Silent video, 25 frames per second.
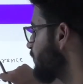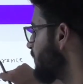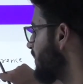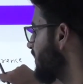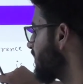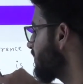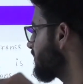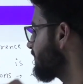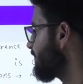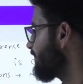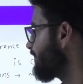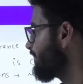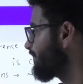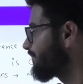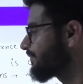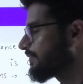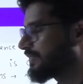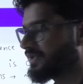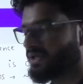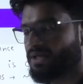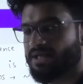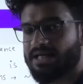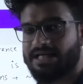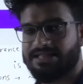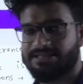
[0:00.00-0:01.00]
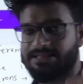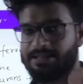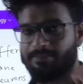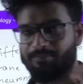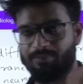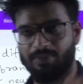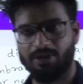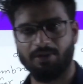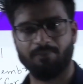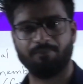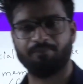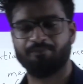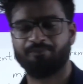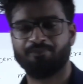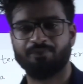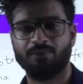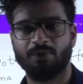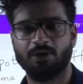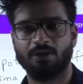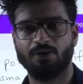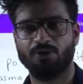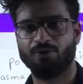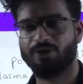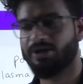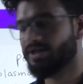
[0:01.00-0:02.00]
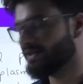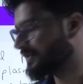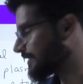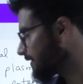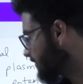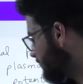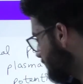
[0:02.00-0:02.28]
to our example. Okay.